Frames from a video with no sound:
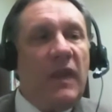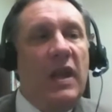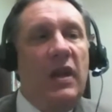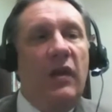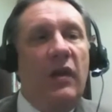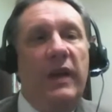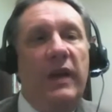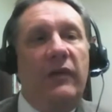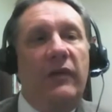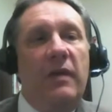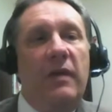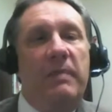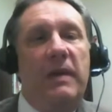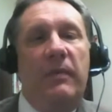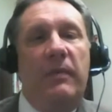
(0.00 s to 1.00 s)
these are
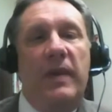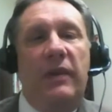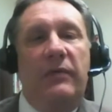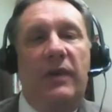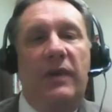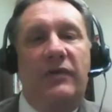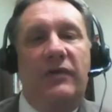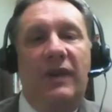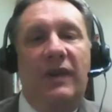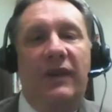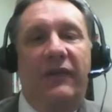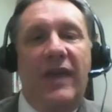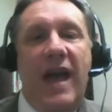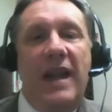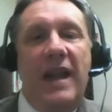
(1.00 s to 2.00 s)
the people that traditionally
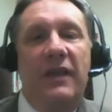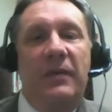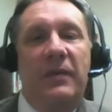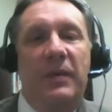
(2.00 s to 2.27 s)
sat in the